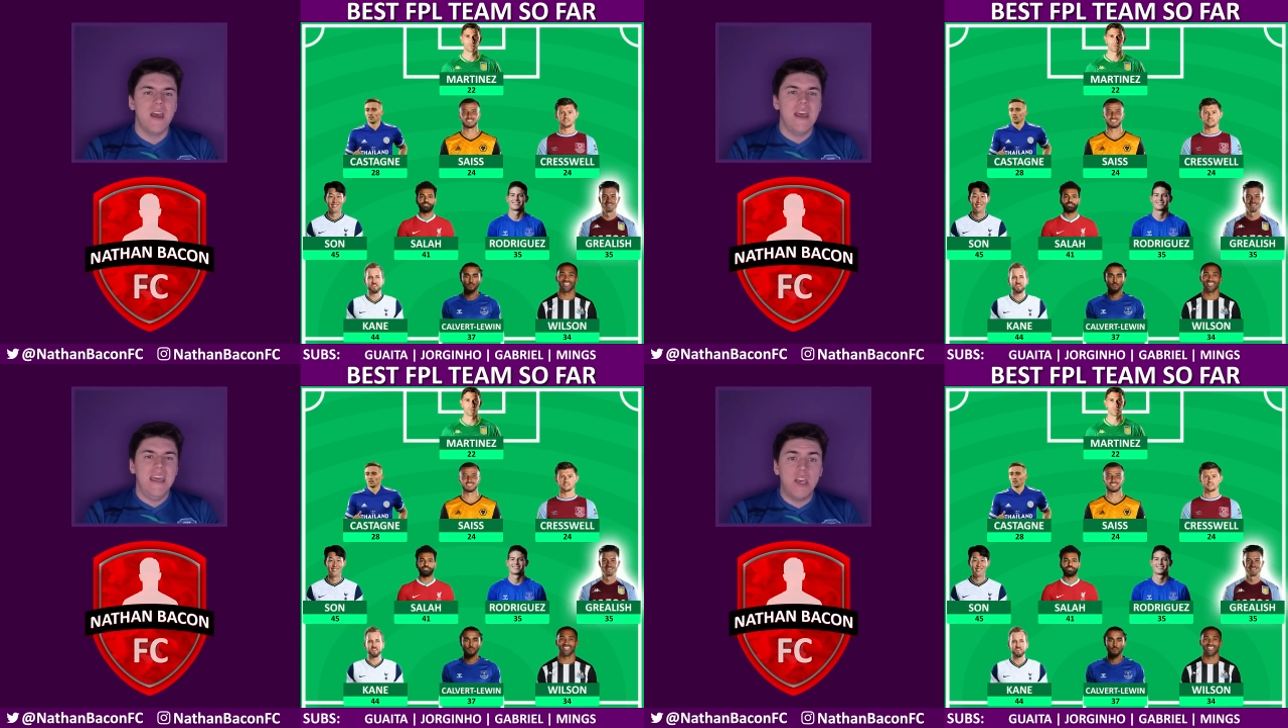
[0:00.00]

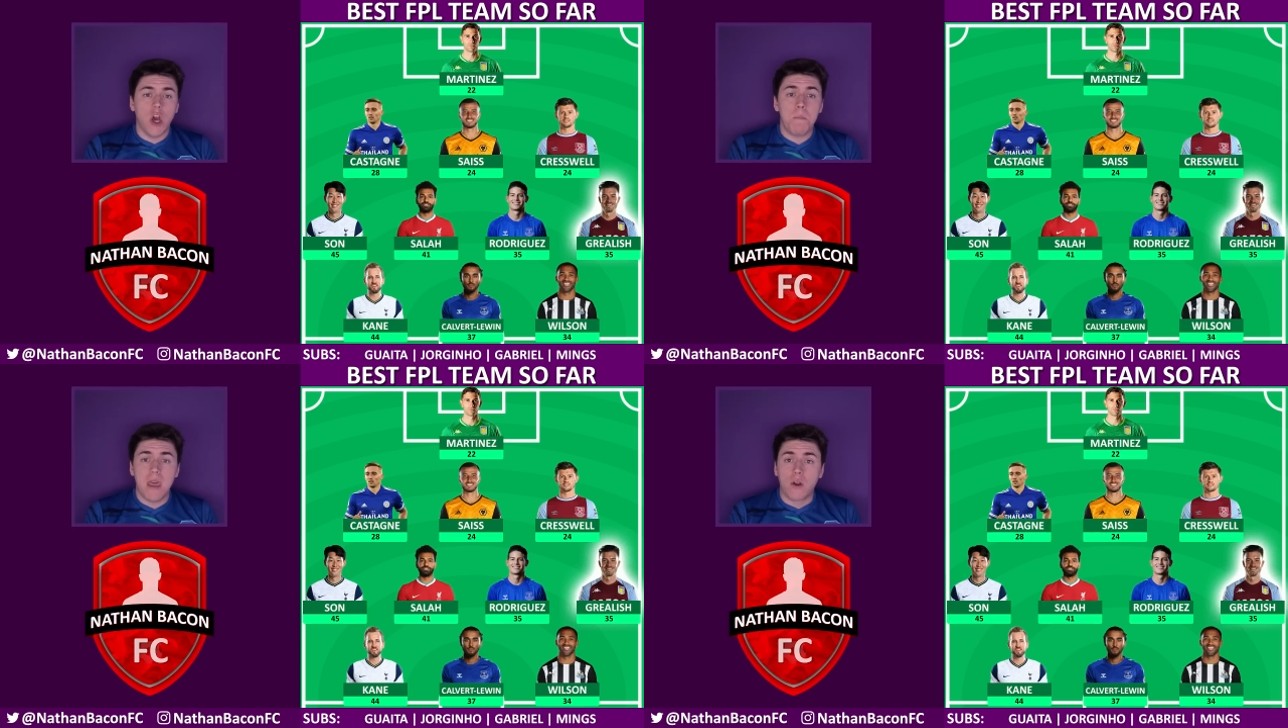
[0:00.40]
he
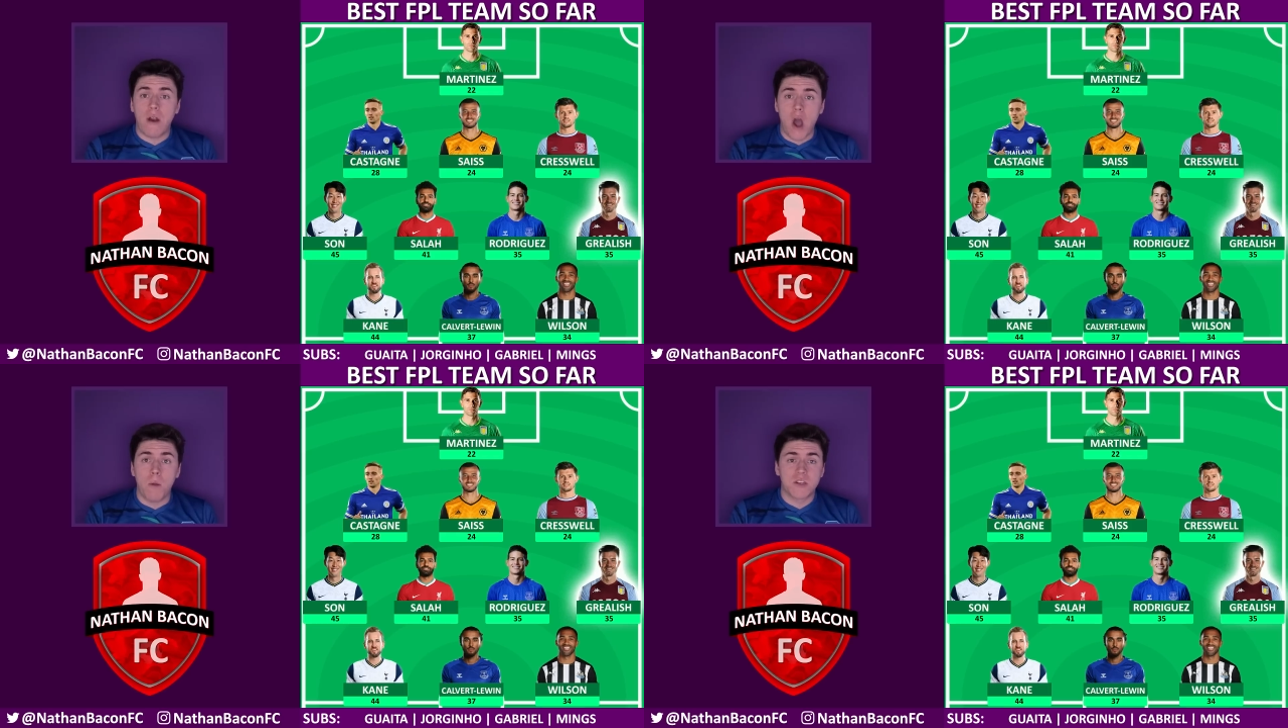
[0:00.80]
could be a great
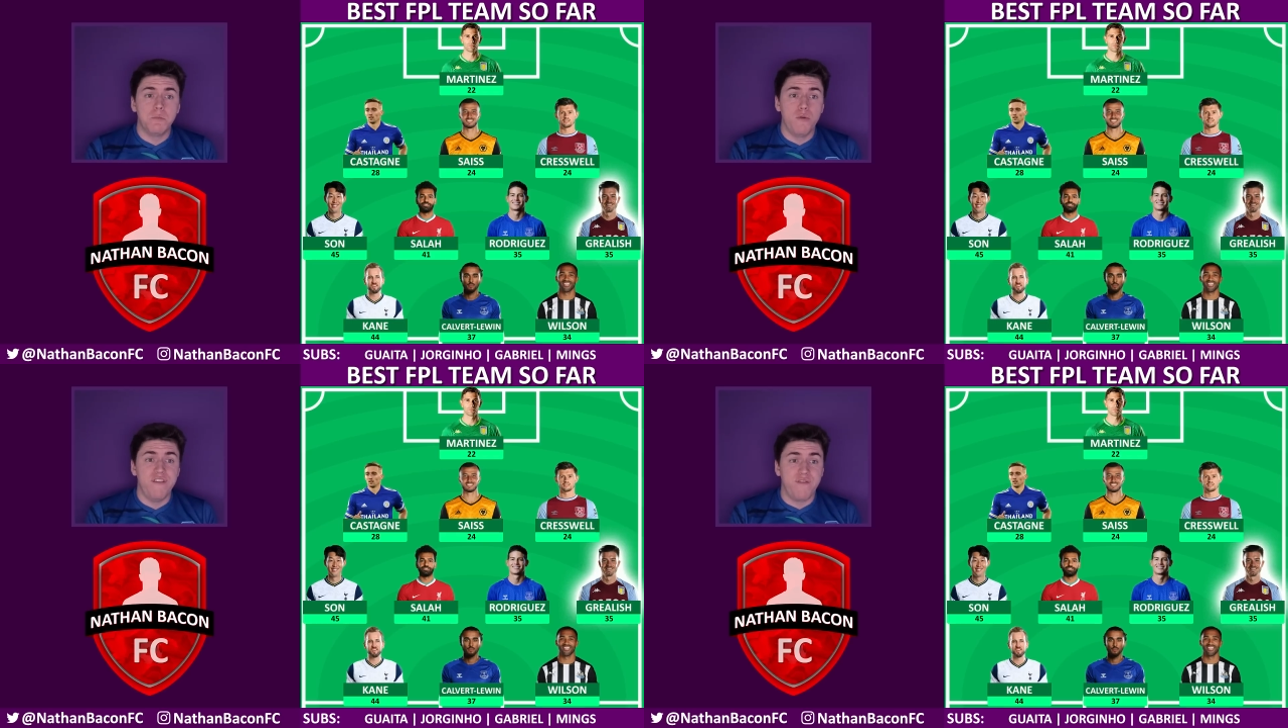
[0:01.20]
option
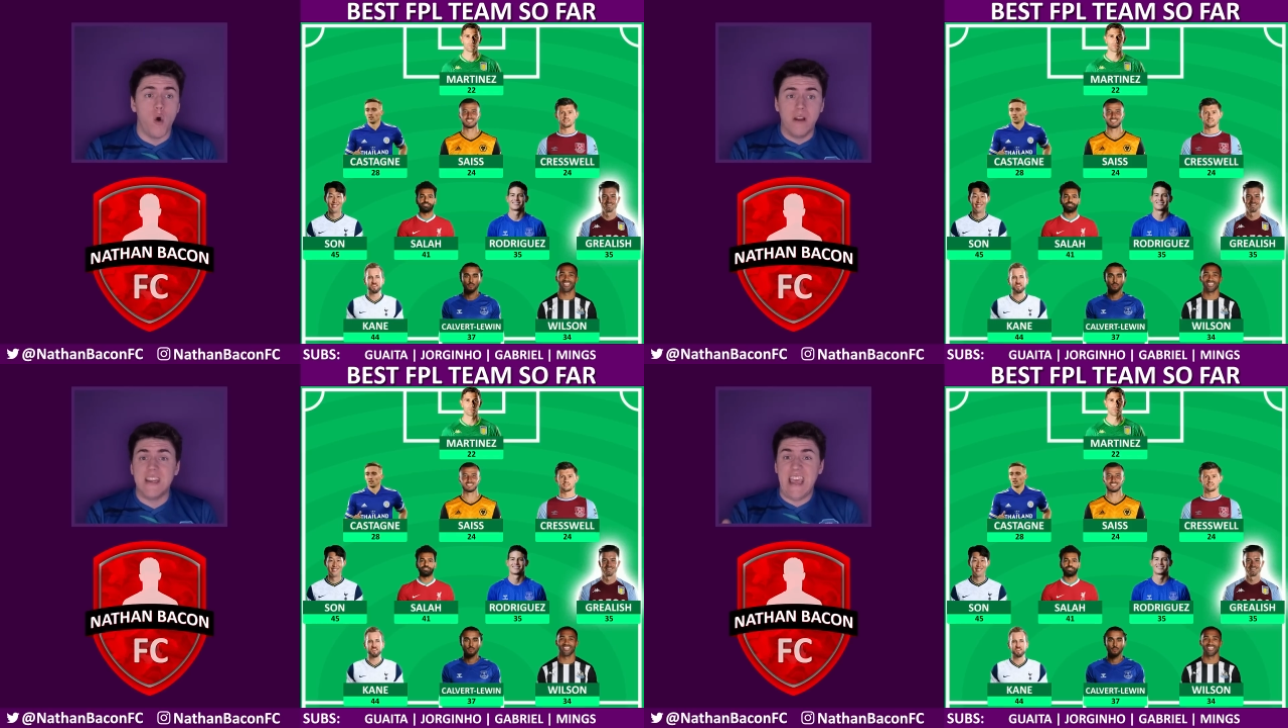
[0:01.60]
moving
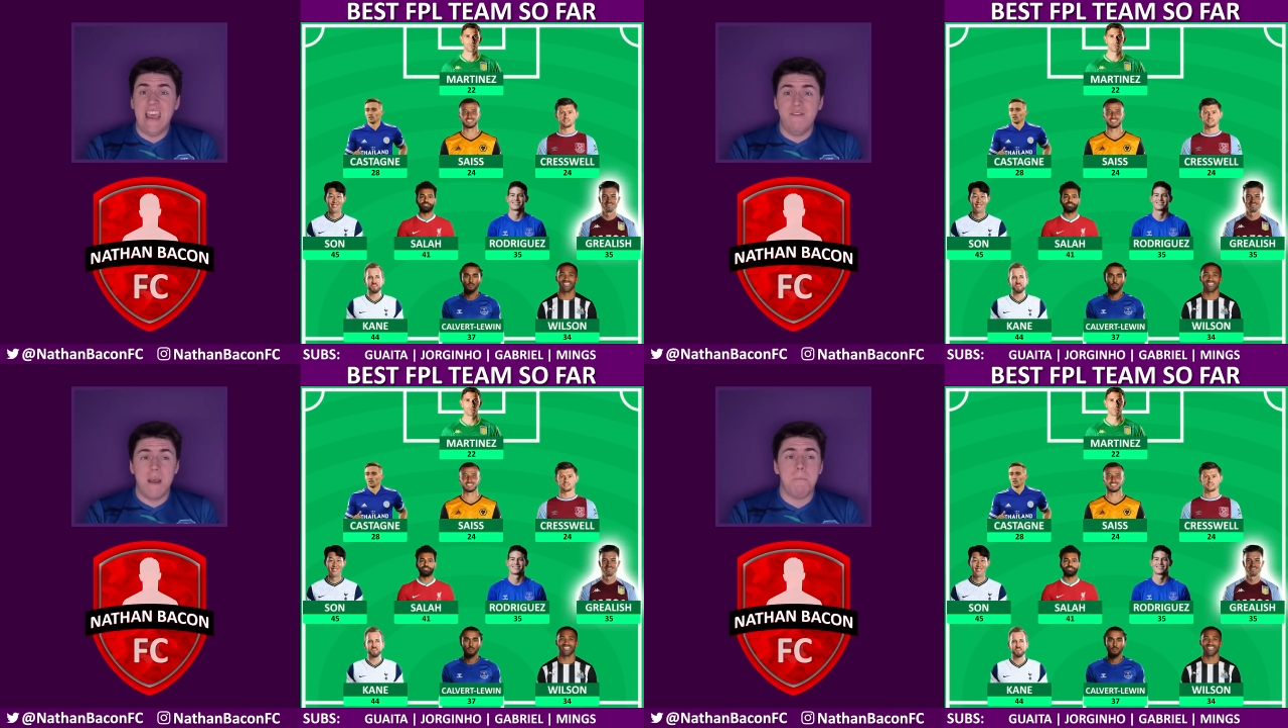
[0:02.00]
forward,
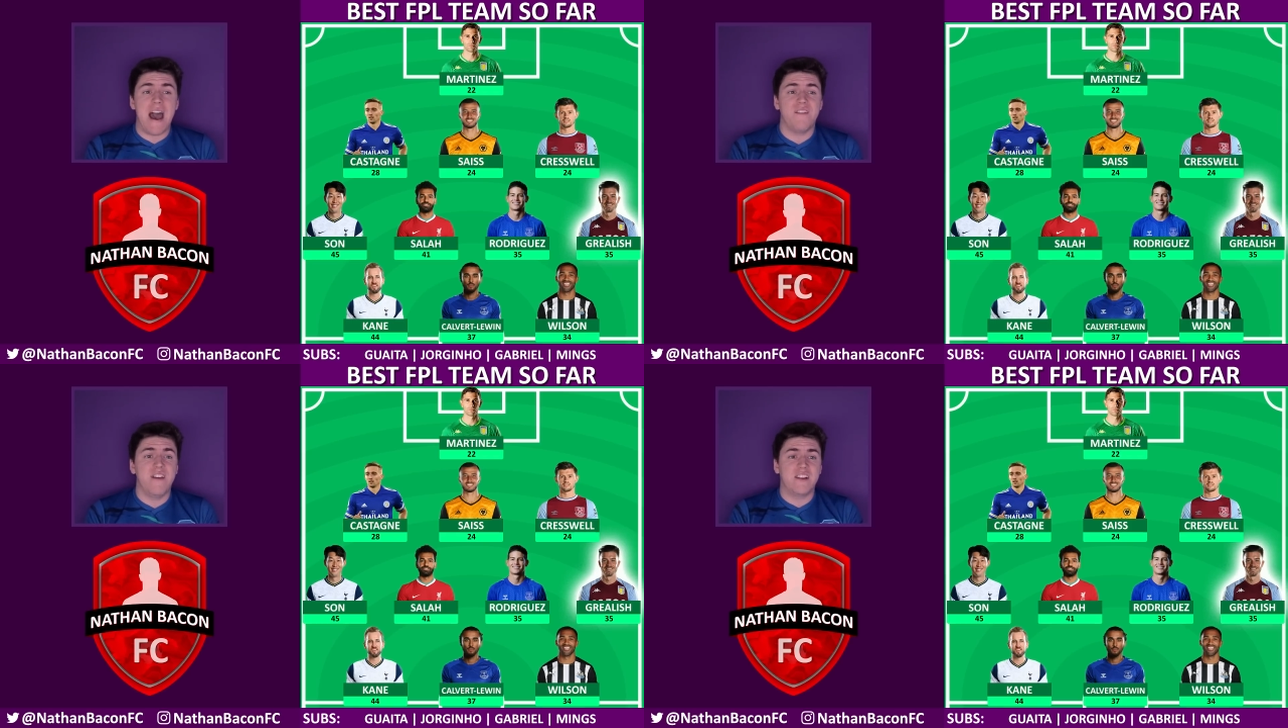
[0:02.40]
even in
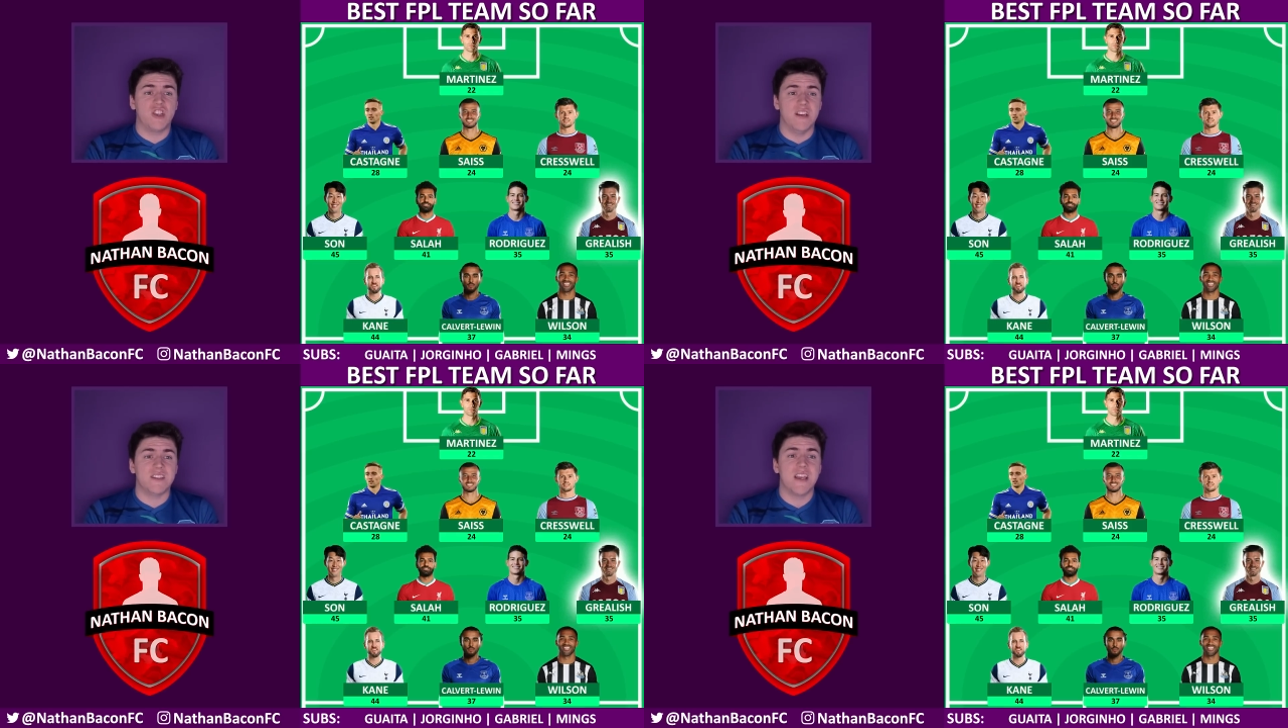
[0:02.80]
bad
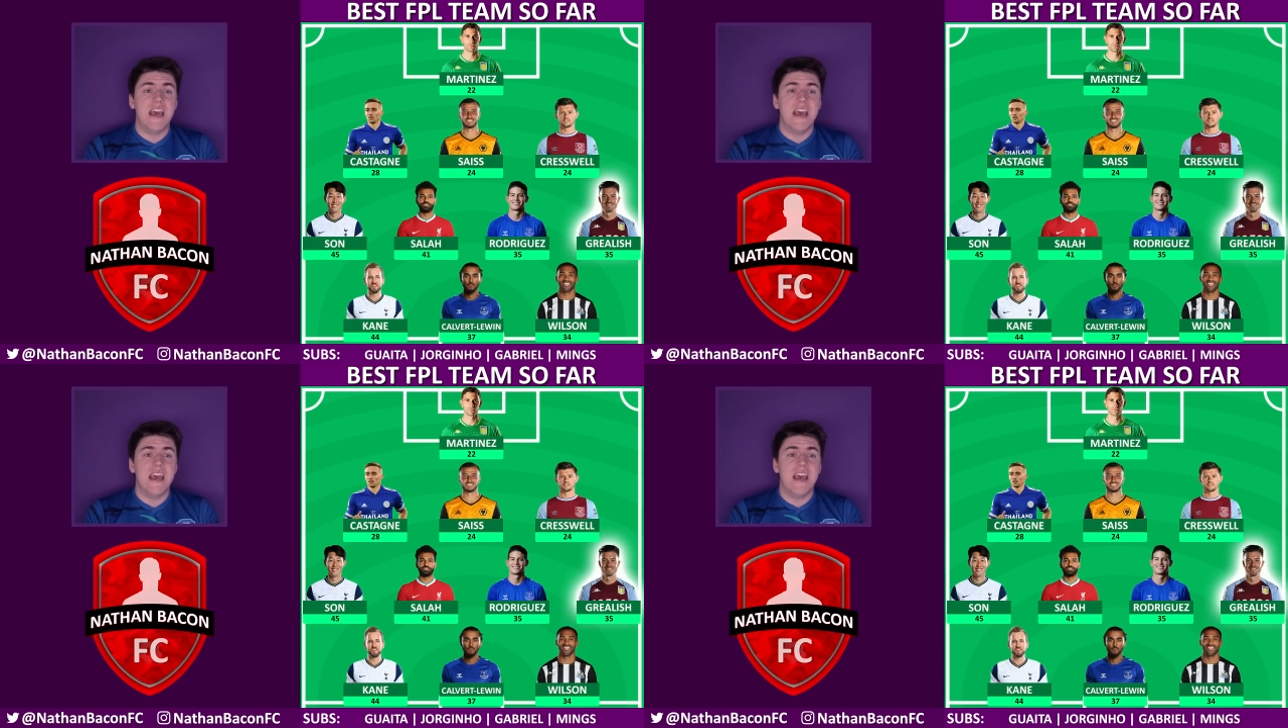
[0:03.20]
fixtures.